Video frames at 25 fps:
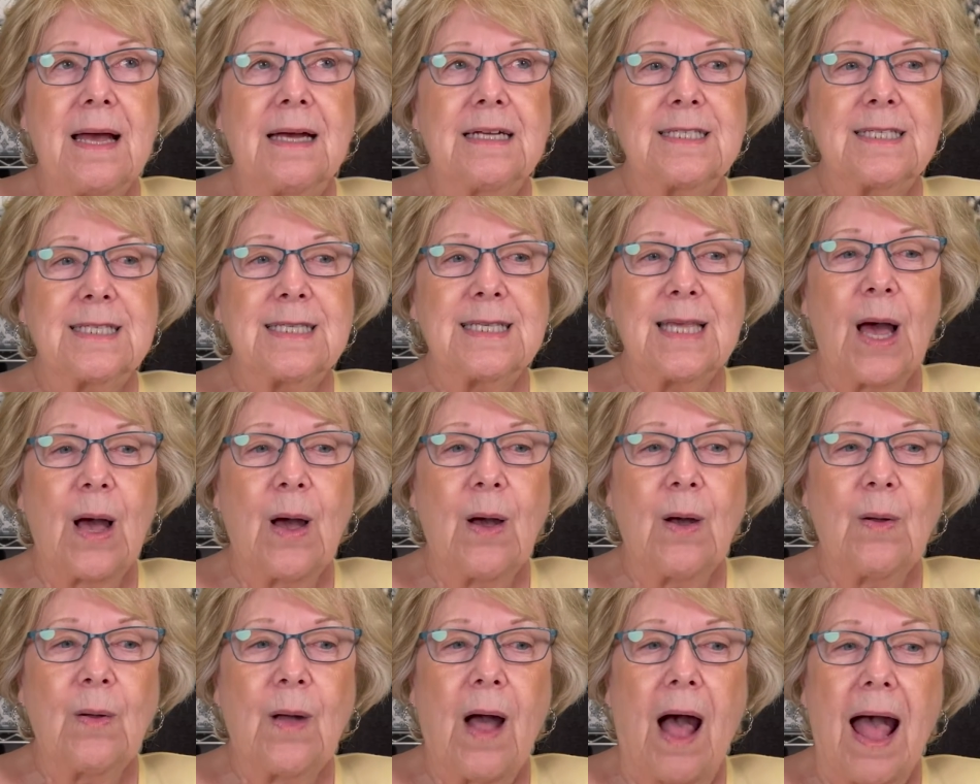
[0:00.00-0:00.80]

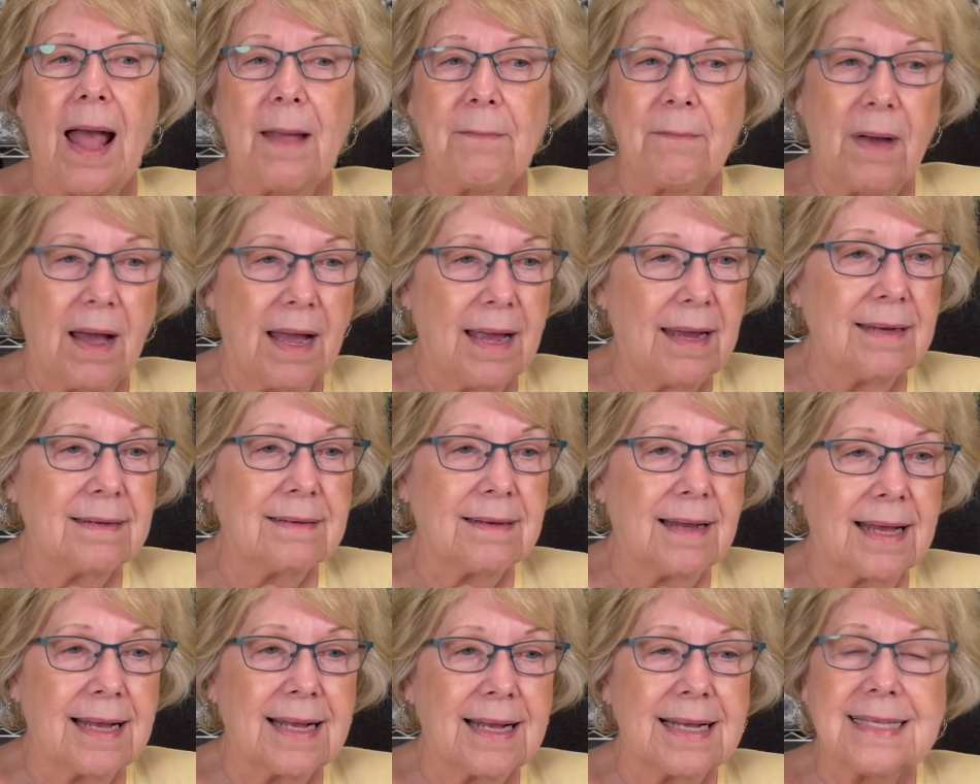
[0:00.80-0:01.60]
So I
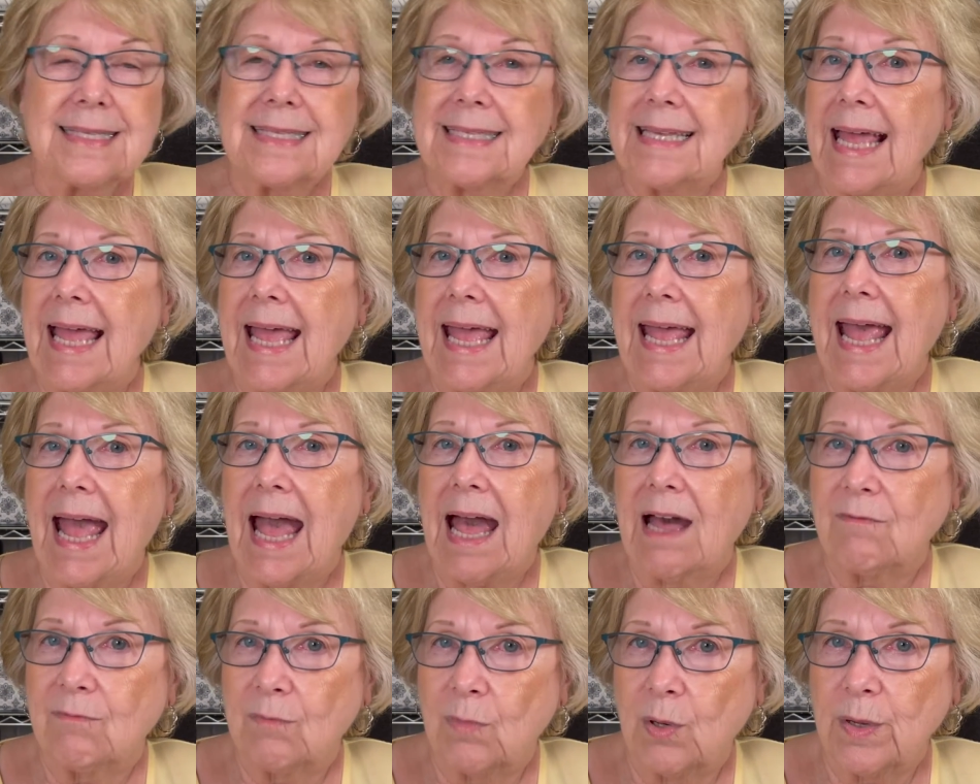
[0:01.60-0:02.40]
might, like I say,
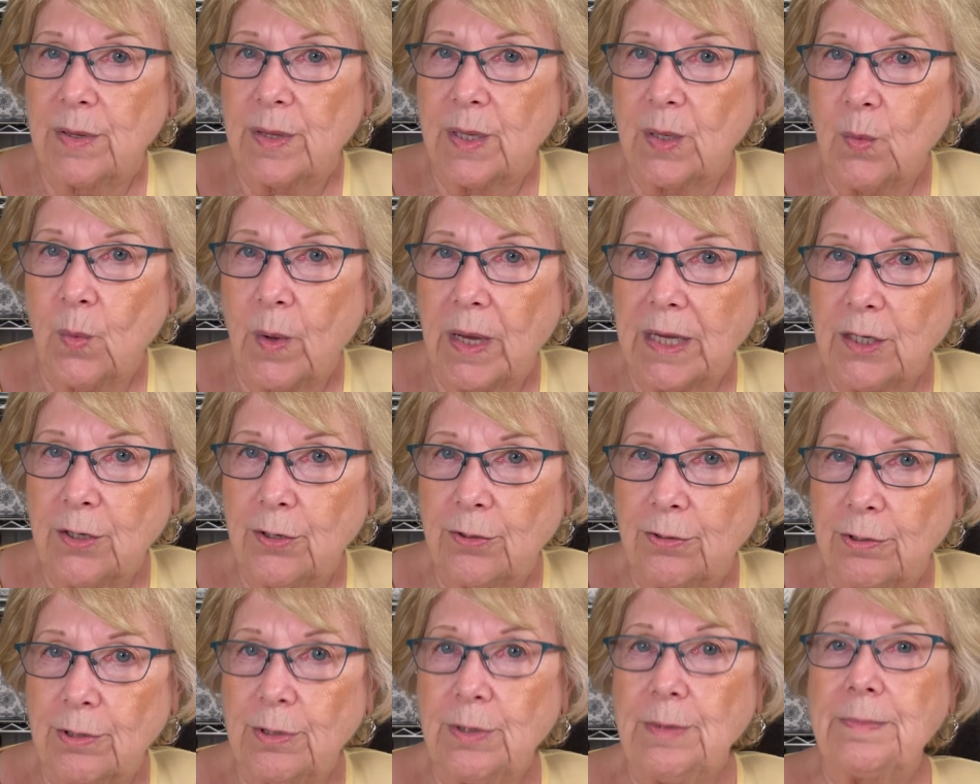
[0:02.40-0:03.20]
have more than one
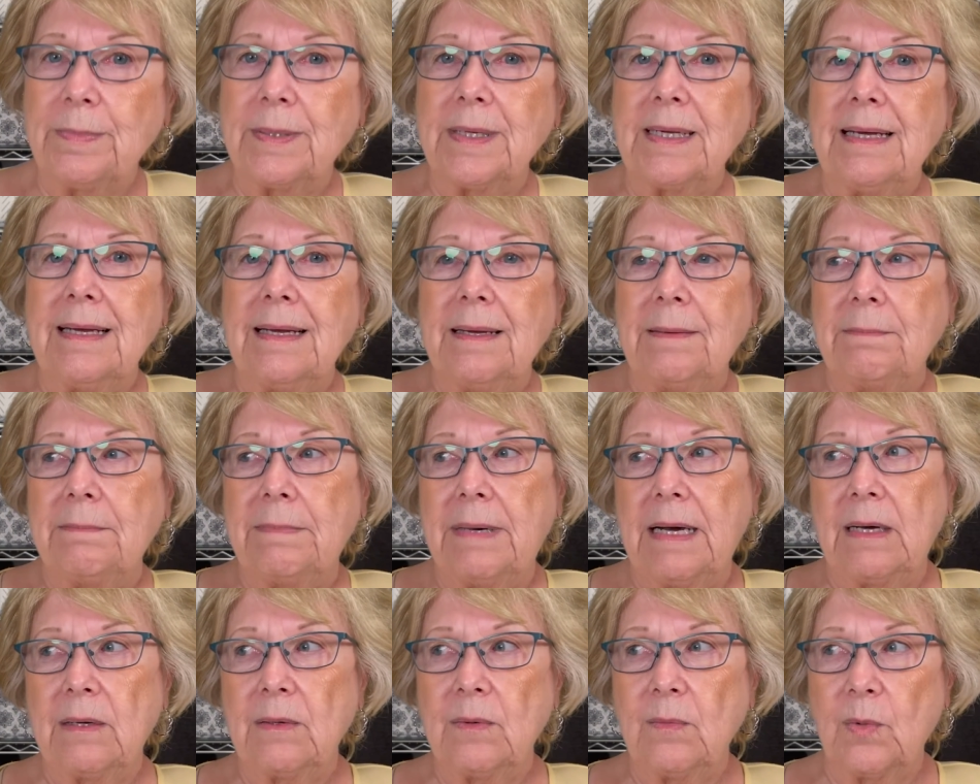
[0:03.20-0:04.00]
group,
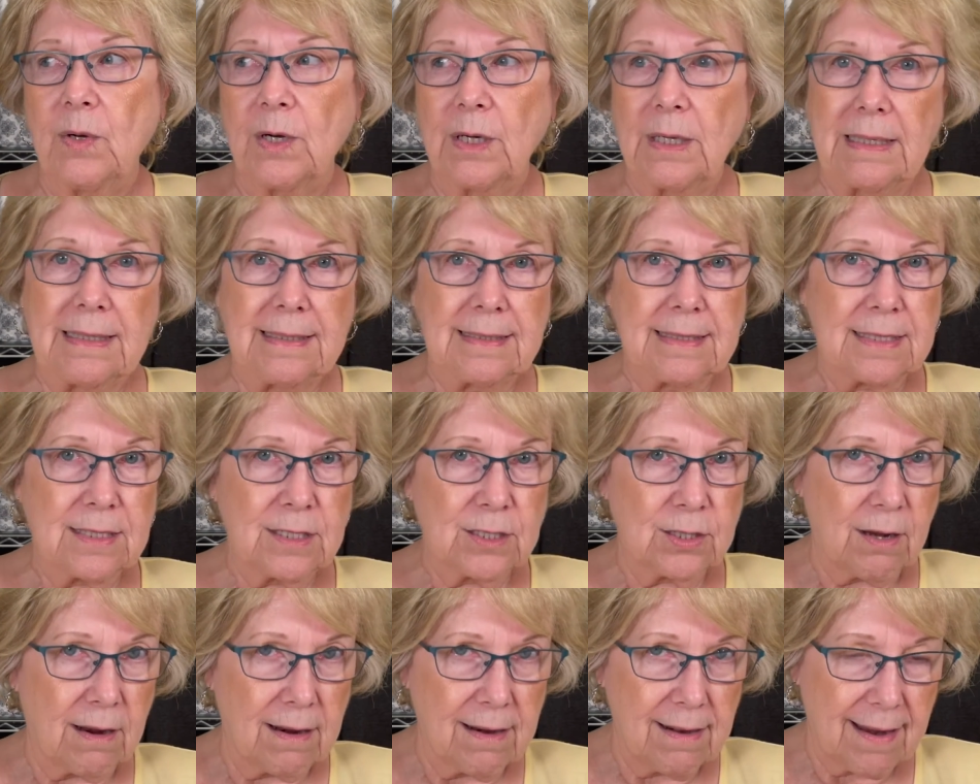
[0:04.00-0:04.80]
but we're going to
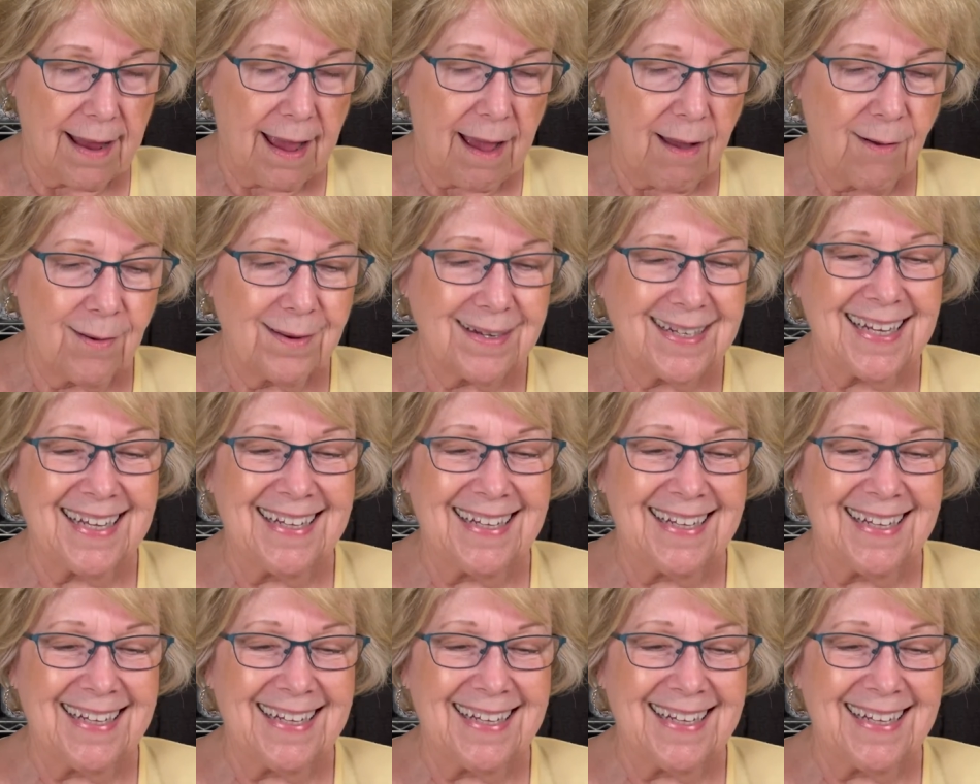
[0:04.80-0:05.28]
start out